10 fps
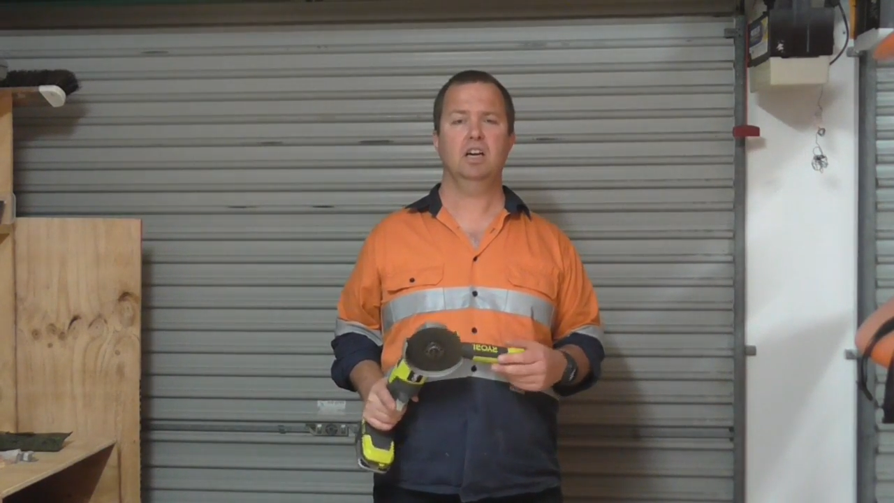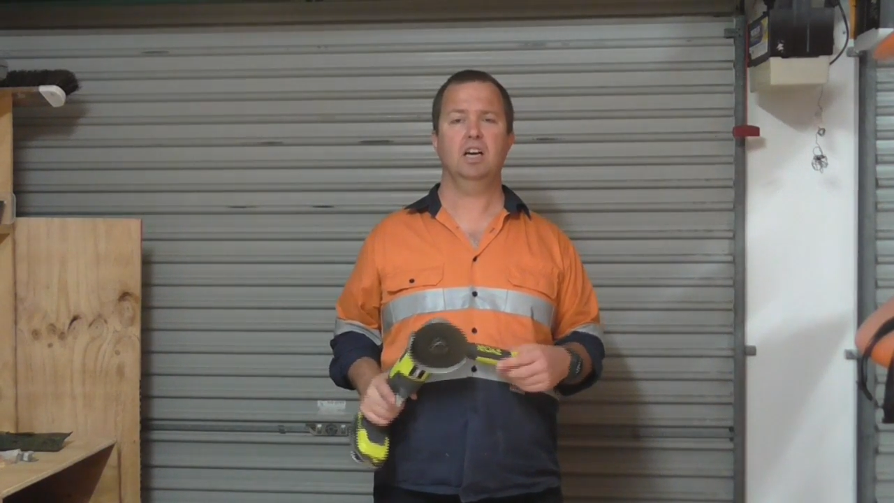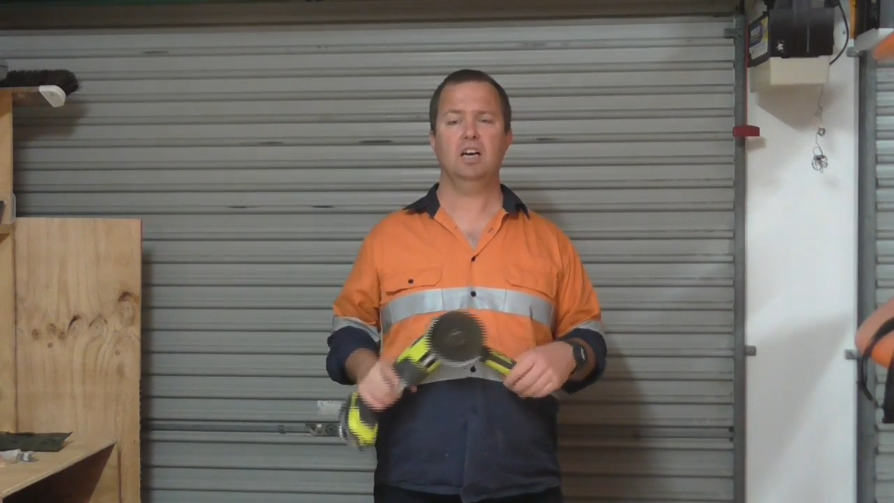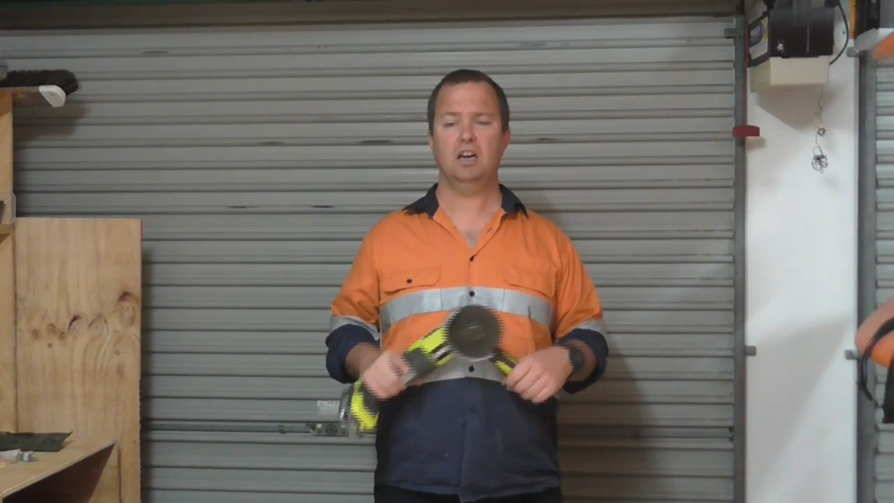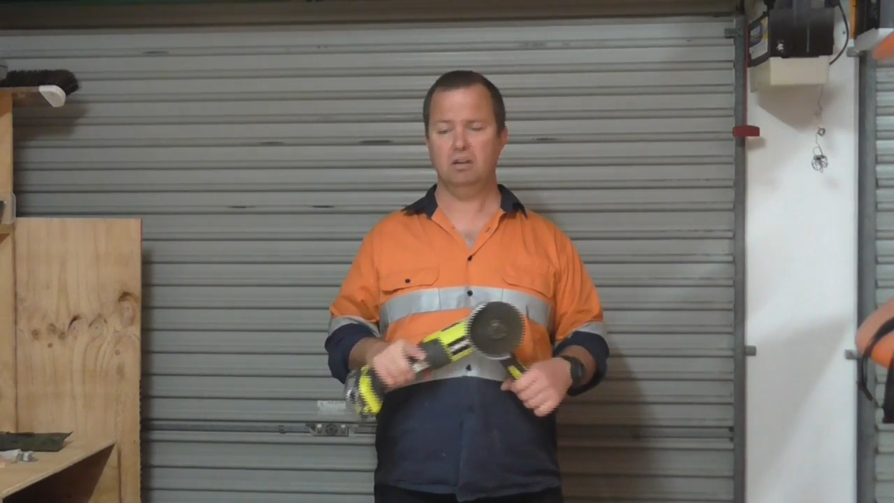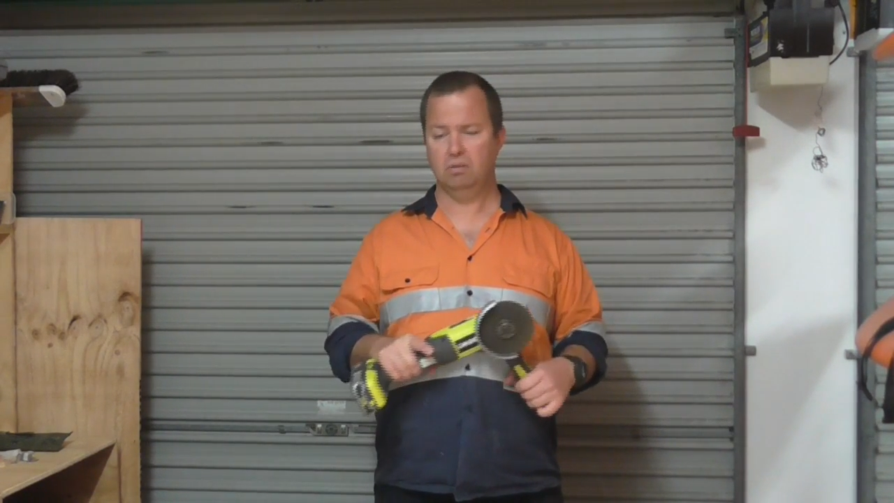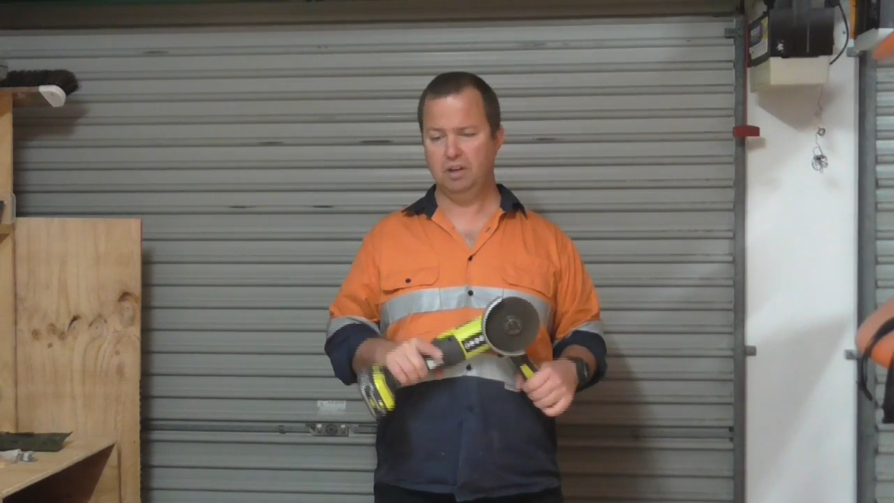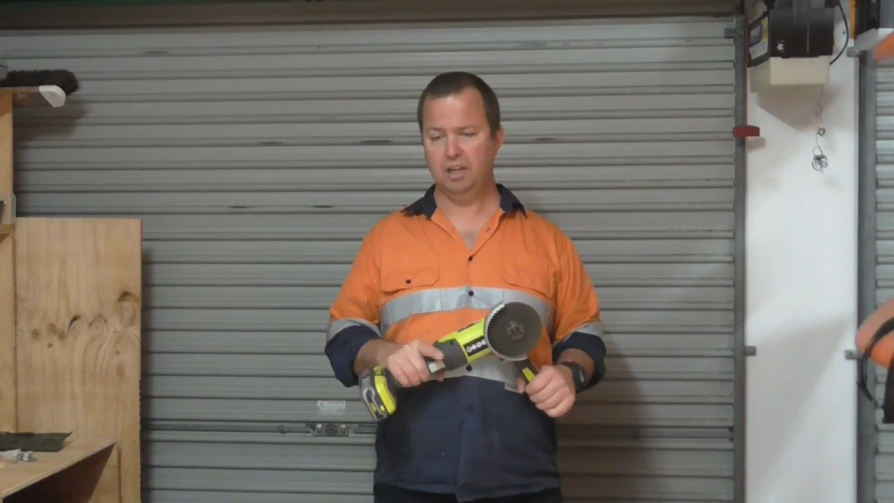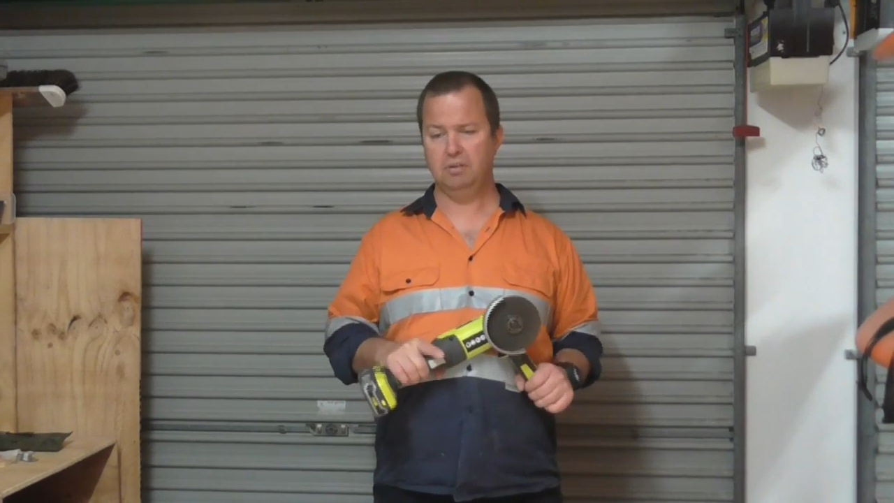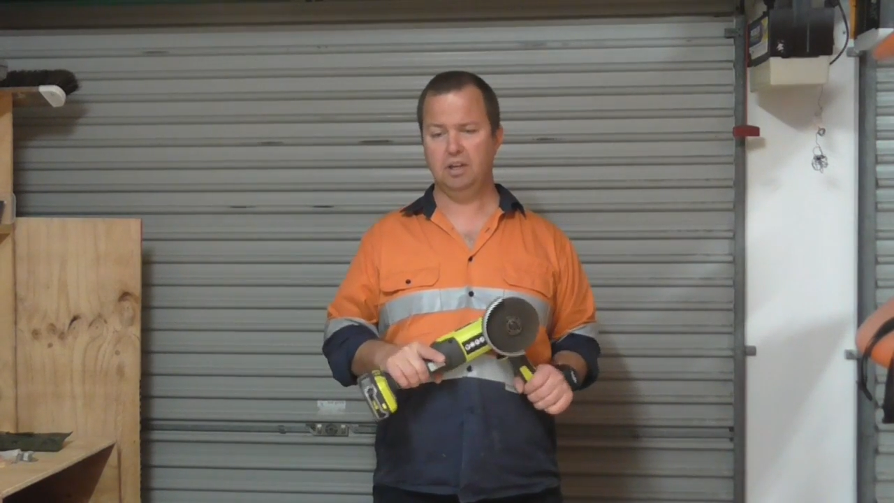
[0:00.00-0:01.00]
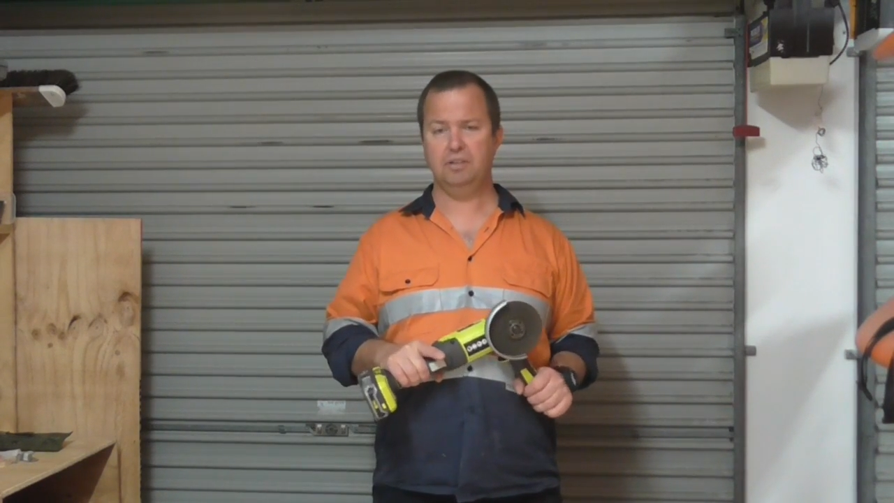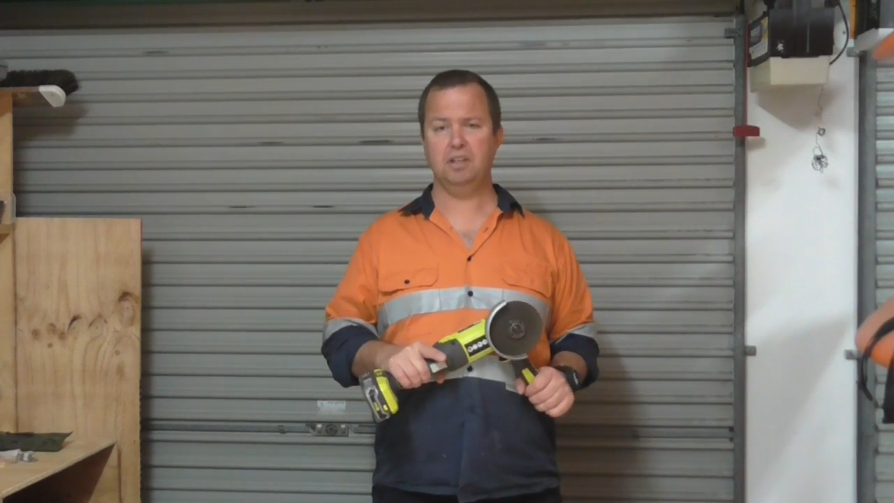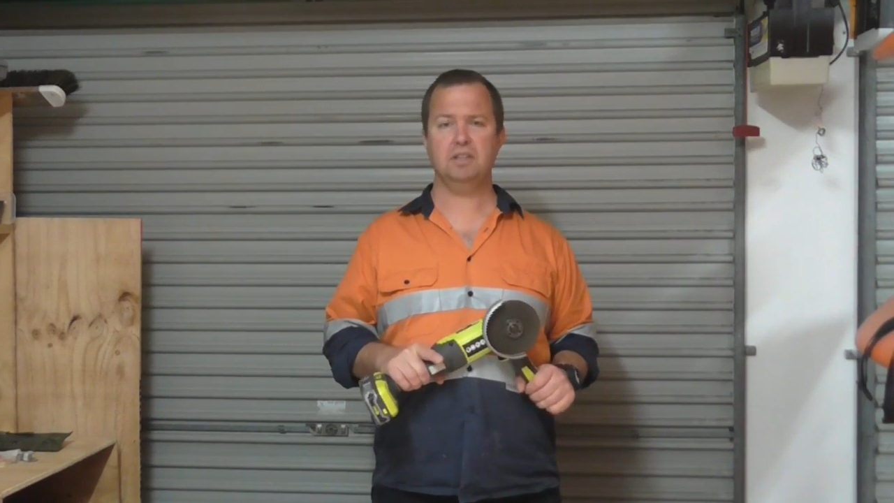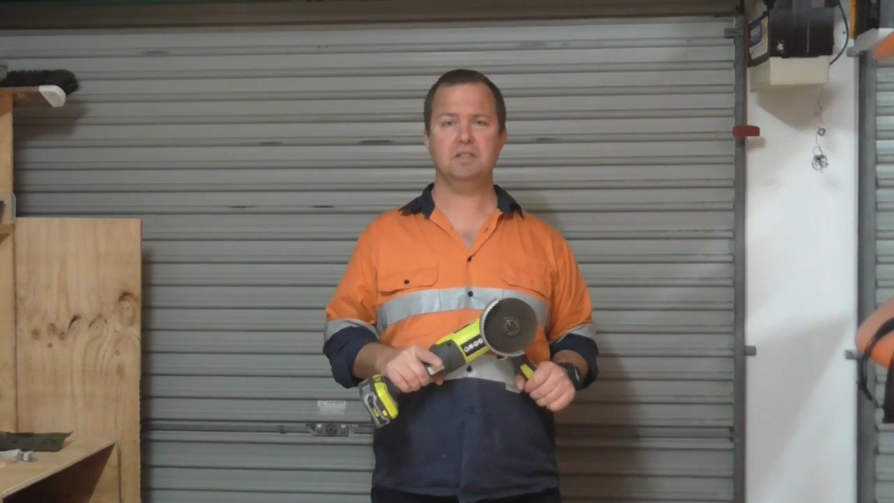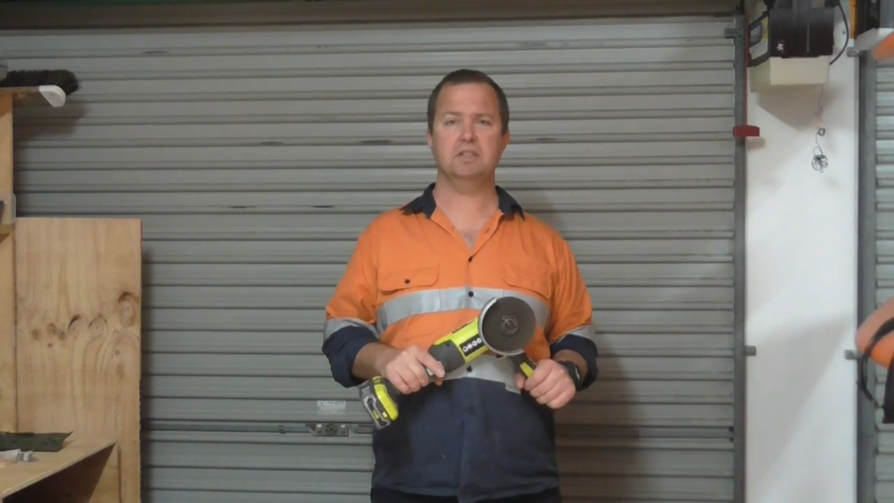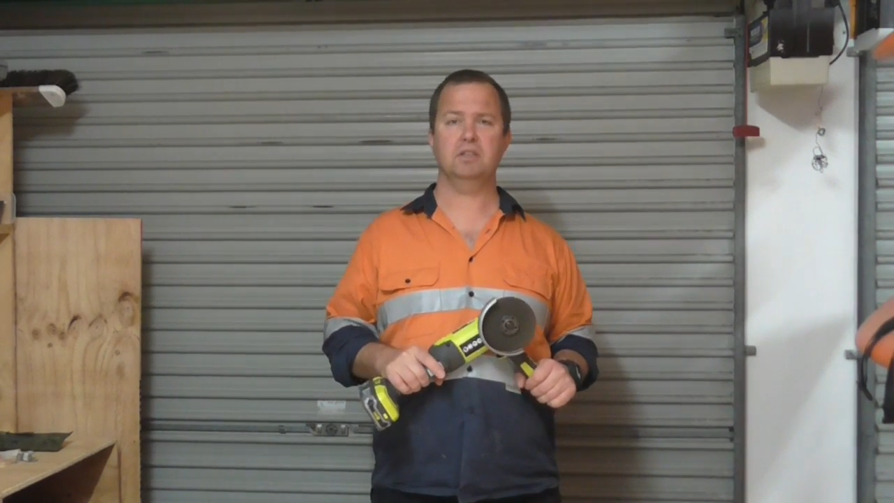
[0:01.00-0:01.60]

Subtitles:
I really, really think this